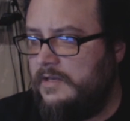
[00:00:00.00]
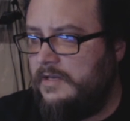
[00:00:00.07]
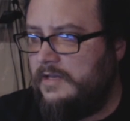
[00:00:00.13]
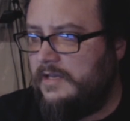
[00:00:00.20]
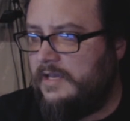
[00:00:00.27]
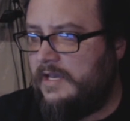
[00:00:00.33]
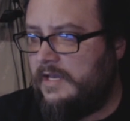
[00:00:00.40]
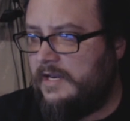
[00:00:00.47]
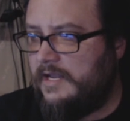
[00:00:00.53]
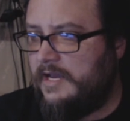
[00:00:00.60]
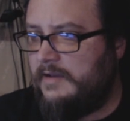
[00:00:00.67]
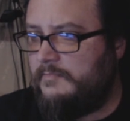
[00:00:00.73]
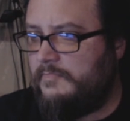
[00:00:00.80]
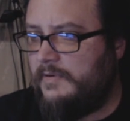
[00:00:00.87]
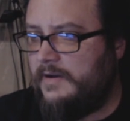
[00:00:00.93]
can
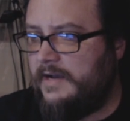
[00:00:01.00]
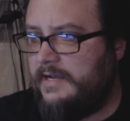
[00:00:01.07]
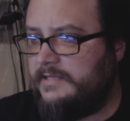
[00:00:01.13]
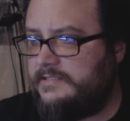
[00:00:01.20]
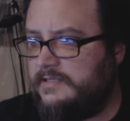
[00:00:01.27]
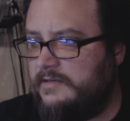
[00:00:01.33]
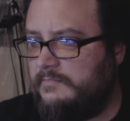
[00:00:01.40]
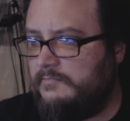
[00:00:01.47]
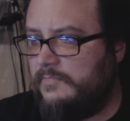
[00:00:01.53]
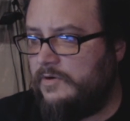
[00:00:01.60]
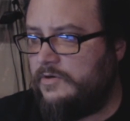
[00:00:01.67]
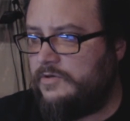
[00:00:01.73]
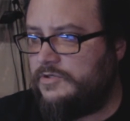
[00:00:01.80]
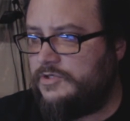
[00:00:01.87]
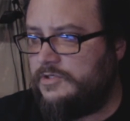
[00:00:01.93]
I buy some
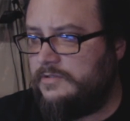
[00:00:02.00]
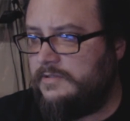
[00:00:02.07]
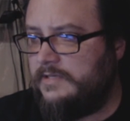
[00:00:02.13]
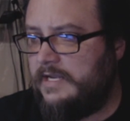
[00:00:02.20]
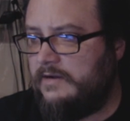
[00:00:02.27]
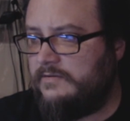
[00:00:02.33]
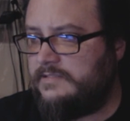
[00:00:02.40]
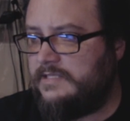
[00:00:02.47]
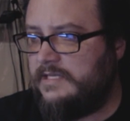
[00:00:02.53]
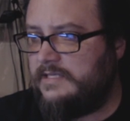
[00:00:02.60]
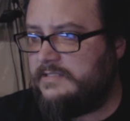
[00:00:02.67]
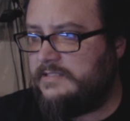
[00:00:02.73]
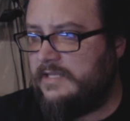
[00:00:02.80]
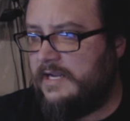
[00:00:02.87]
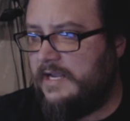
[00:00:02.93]
merch? Now it
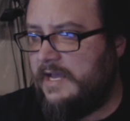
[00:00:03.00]
says that